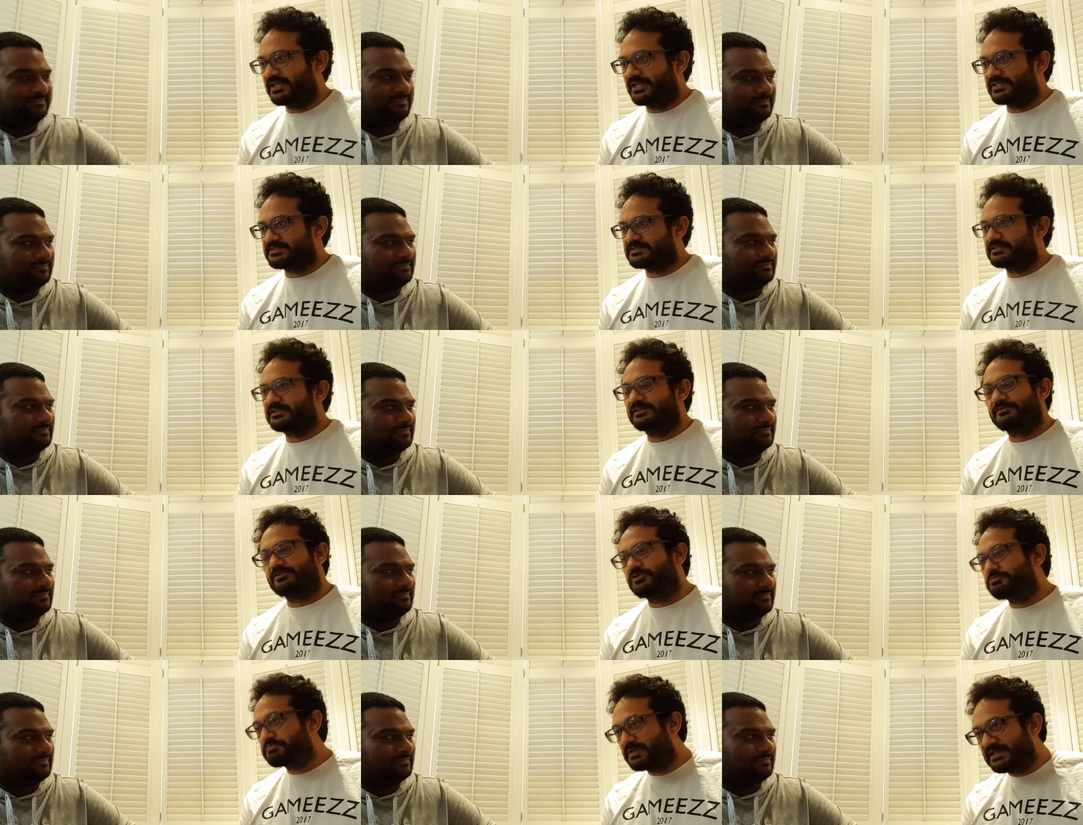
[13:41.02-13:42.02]
Speaker 1: It's
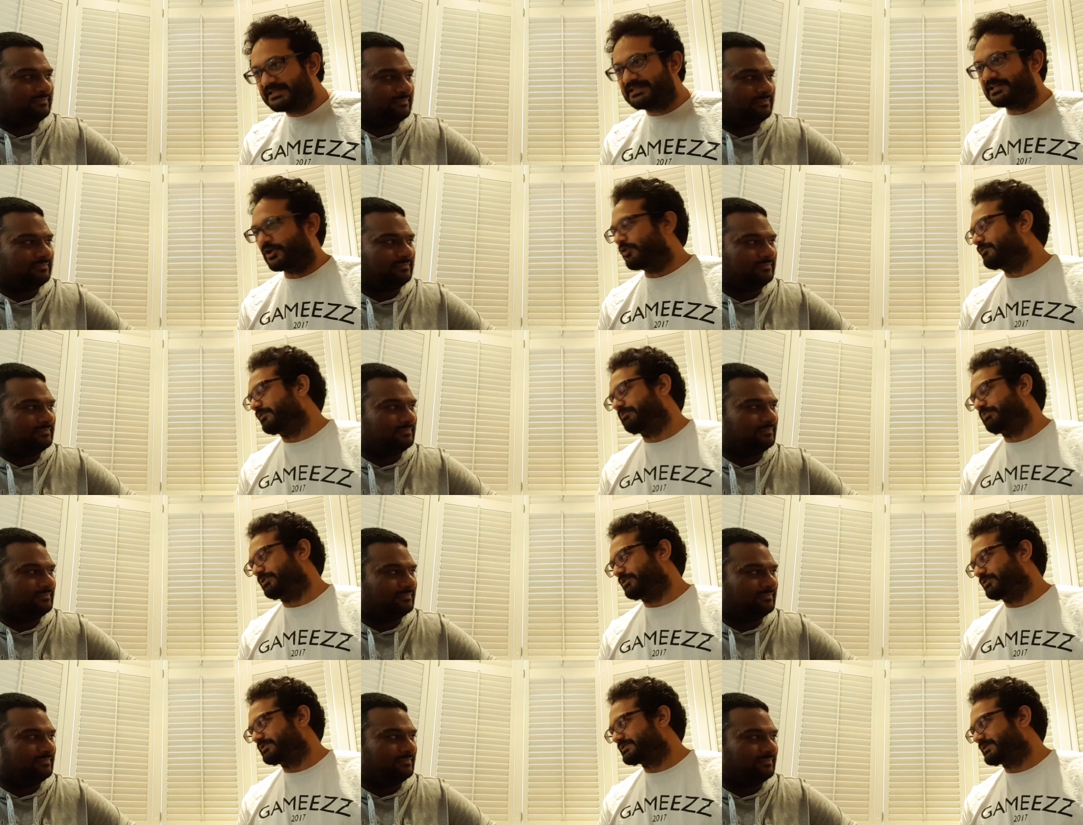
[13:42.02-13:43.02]
completely
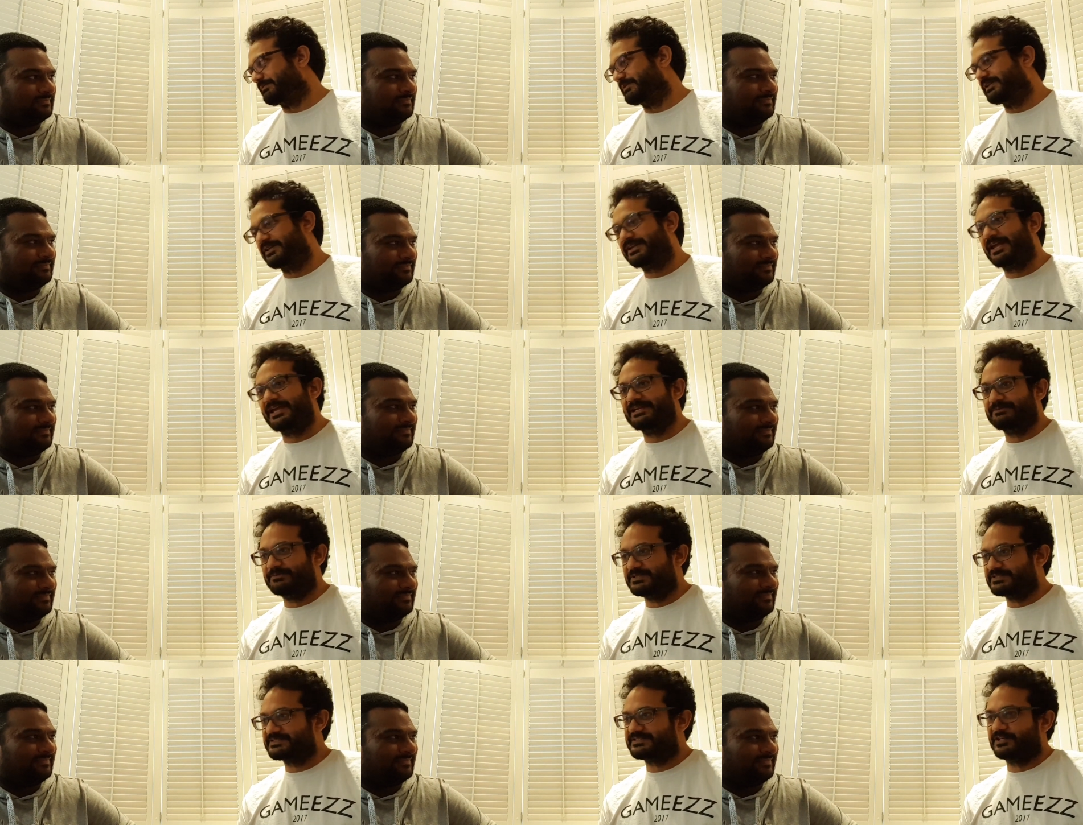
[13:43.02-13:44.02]
overproduced. I mean, the game
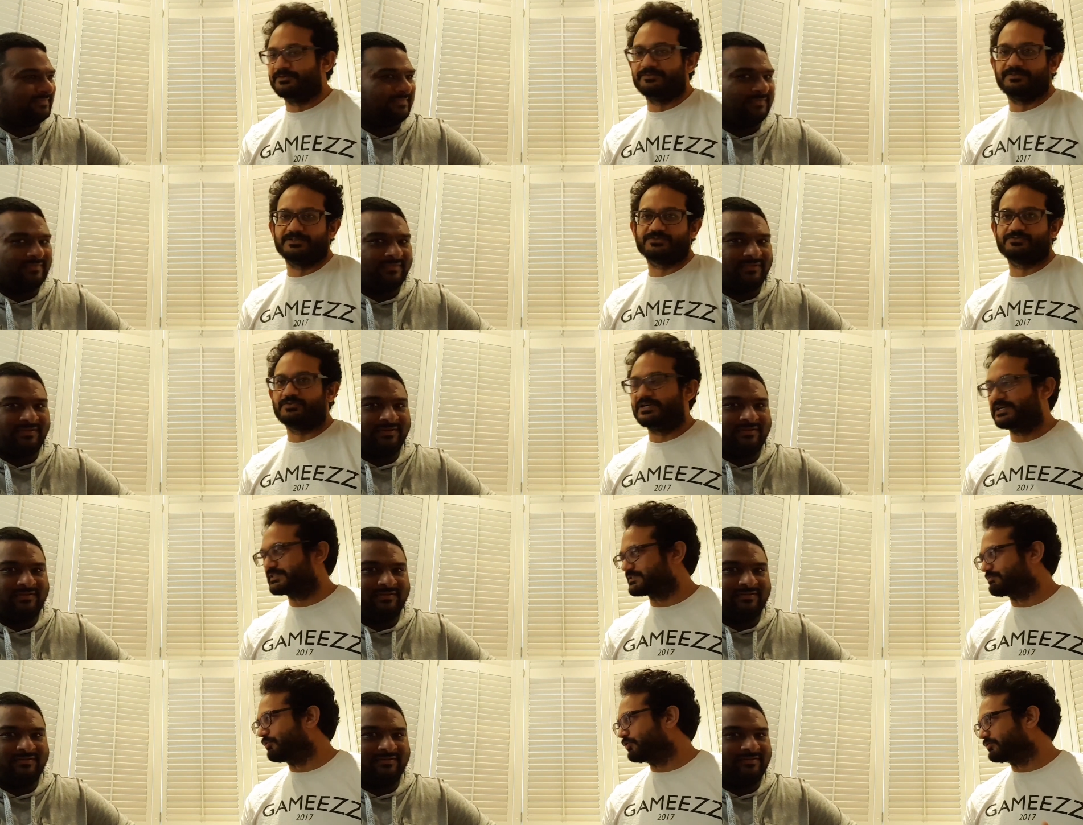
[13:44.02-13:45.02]
itself is really
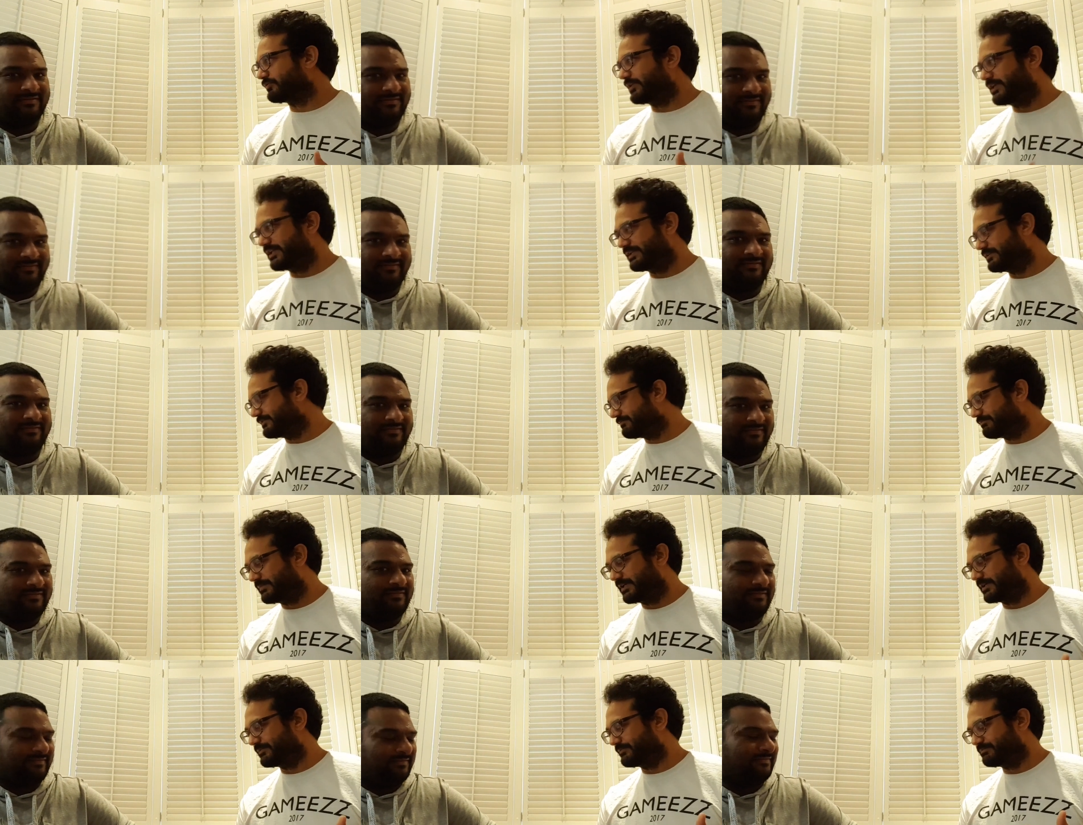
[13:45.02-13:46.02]
small, really,
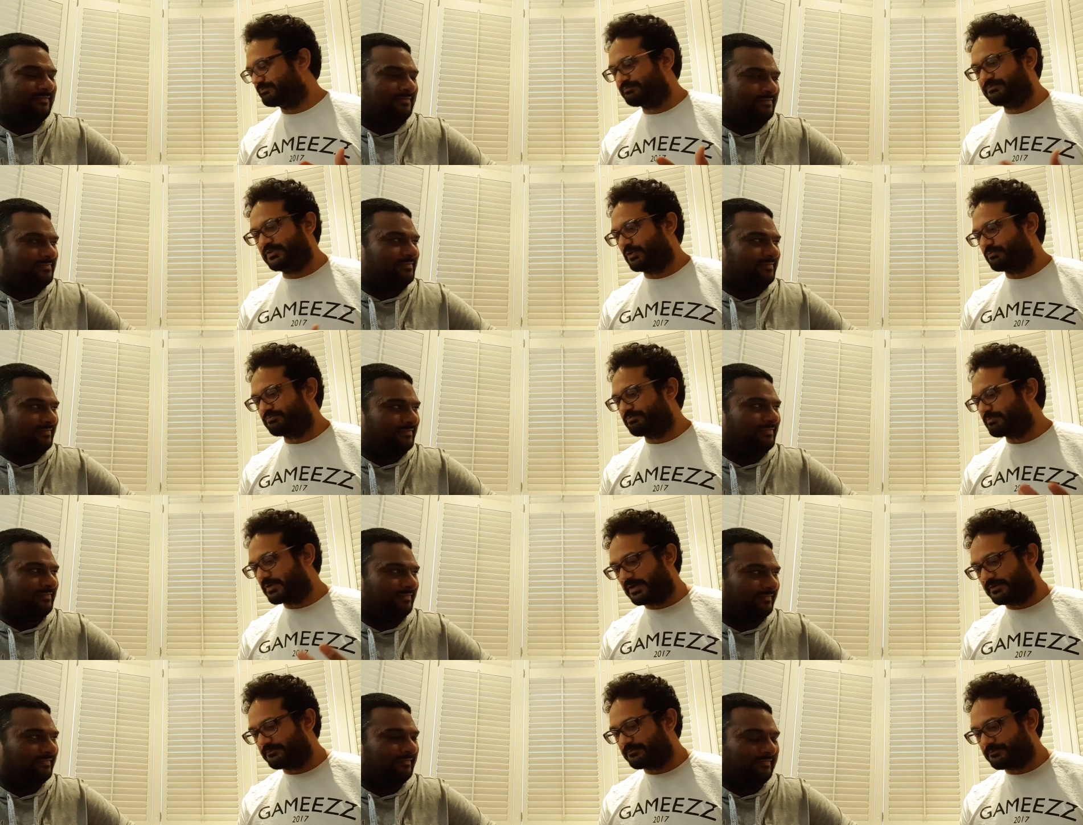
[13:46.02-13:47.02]
um, you know,
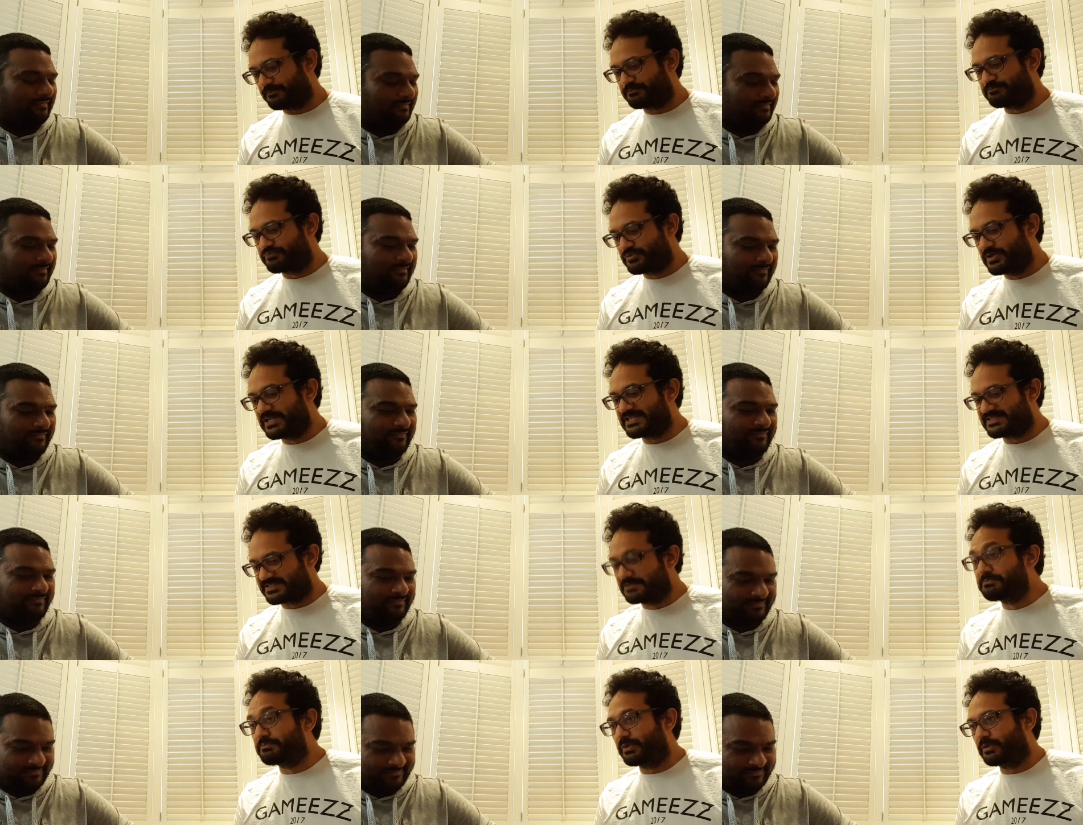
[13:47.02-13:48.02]
uh, pretty
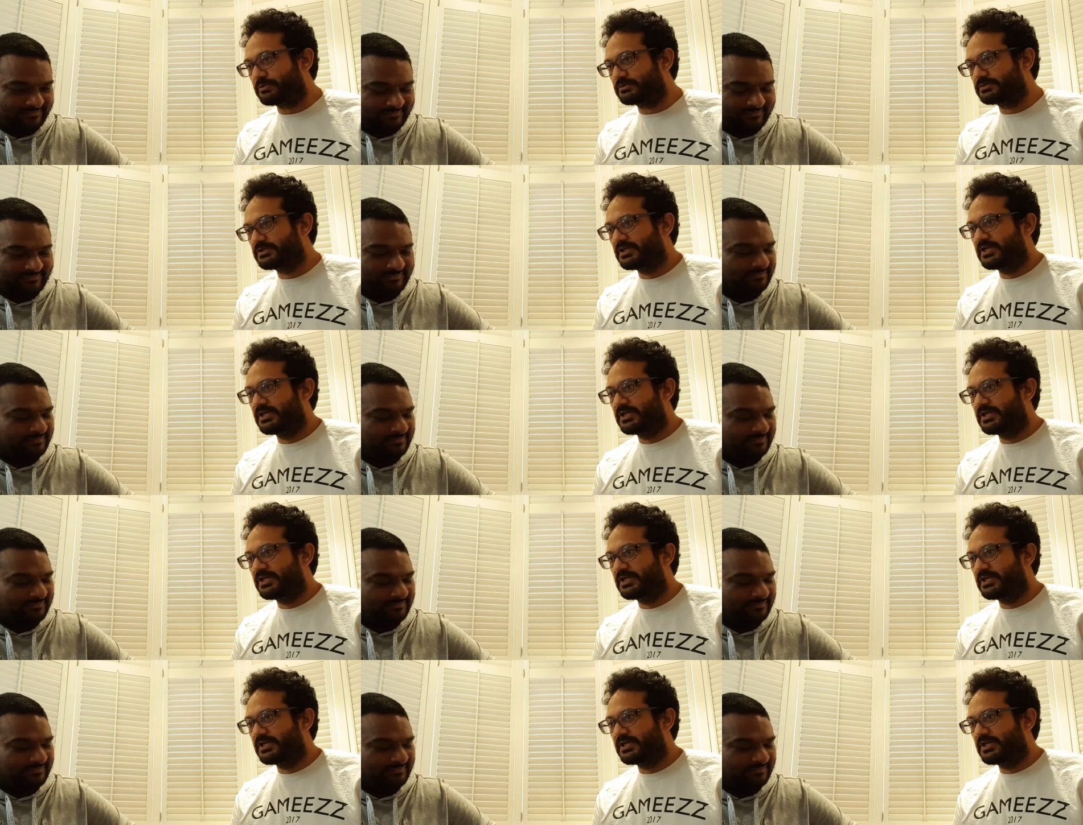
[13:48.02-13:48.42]
simple.